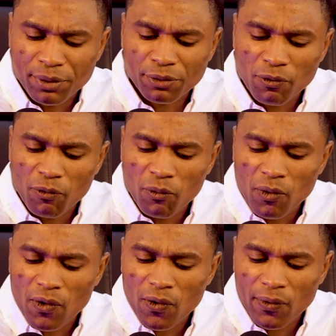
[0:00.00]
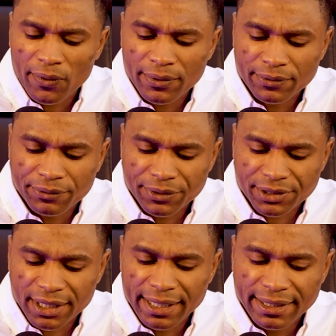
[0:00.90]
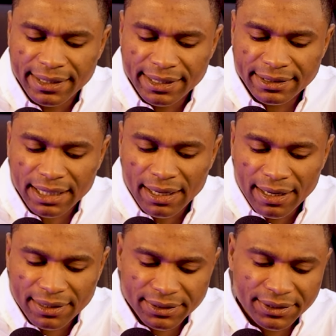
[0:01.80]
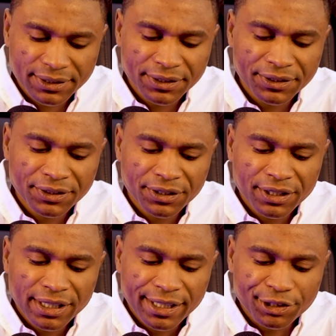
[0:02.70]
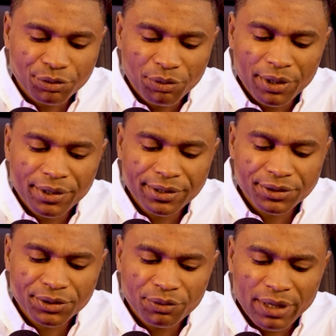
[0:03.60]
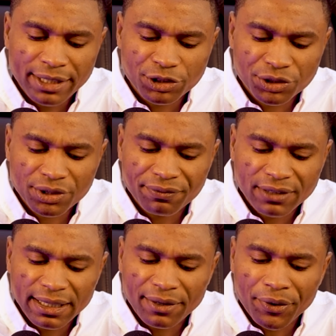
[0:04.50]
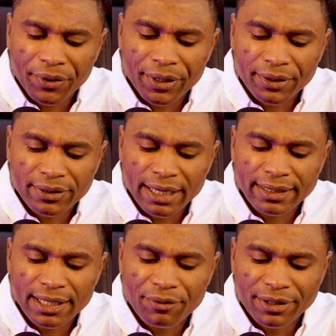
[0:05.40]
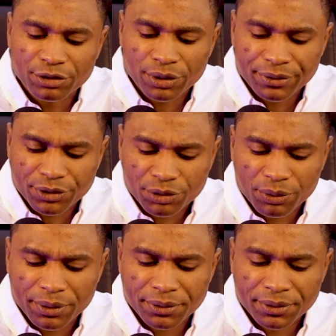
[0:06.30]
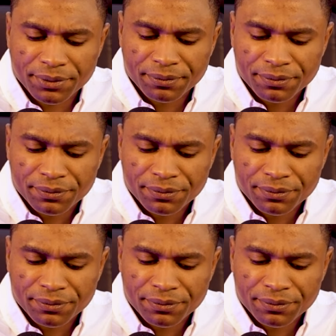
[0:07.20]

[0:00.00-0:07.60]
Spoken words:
but war was in his heart. His words were softer than oil, yet they were drawn swords.